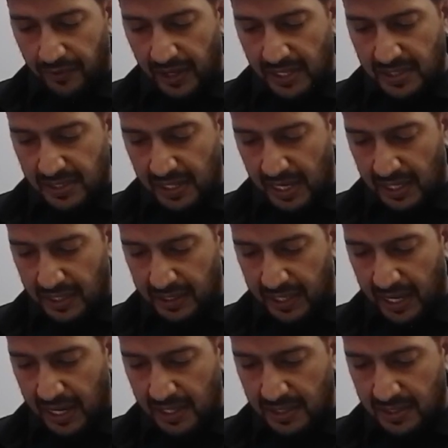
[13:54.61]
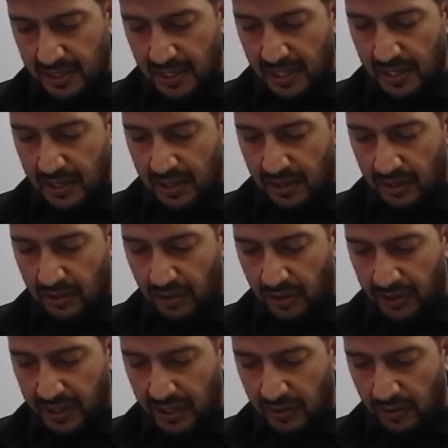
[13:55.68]
of HCl gas,
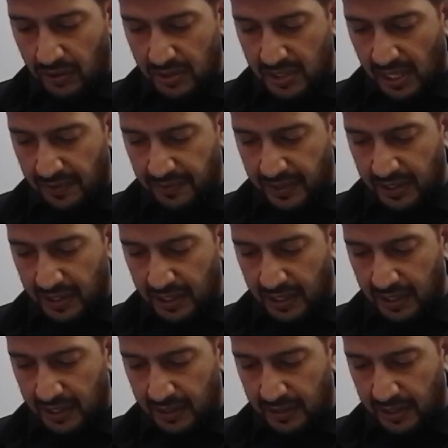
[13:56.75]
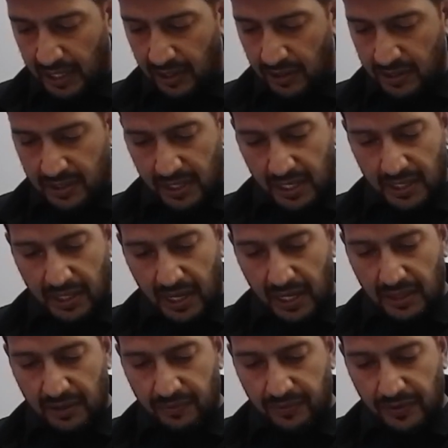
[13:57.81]
chlorine or sulfur uh, dioxide
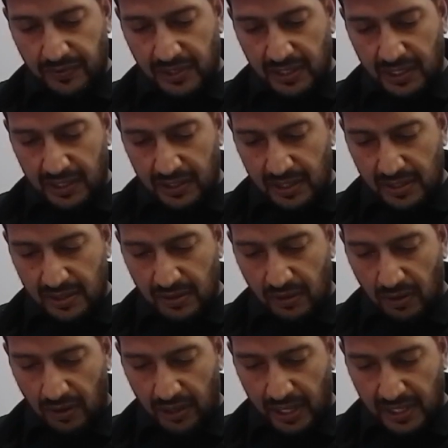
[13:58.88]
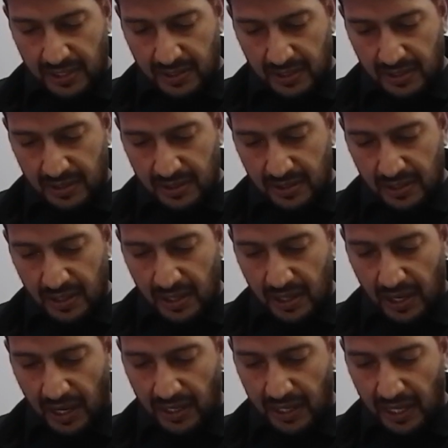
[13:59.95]
at 50 degrees, all acids
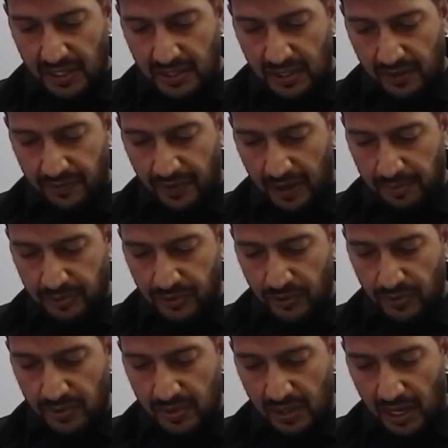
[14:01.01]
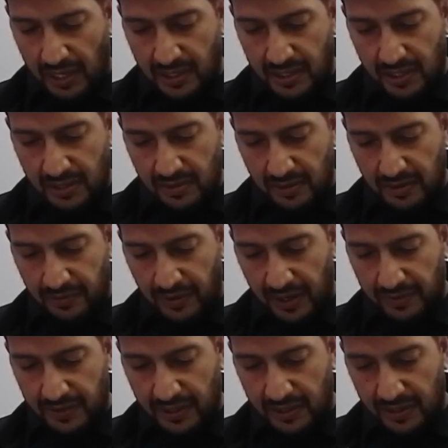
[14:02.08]
and HF up to
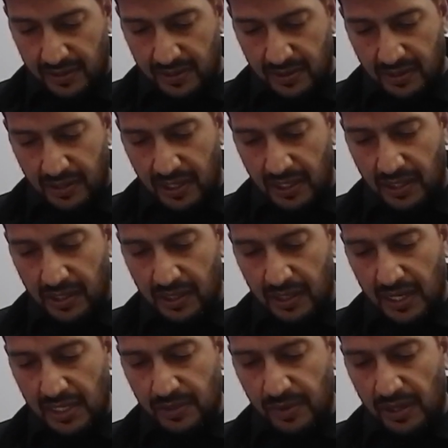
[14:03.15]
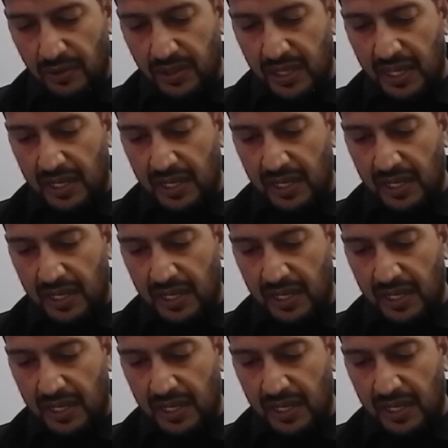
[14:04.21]
175 degrees. And next we are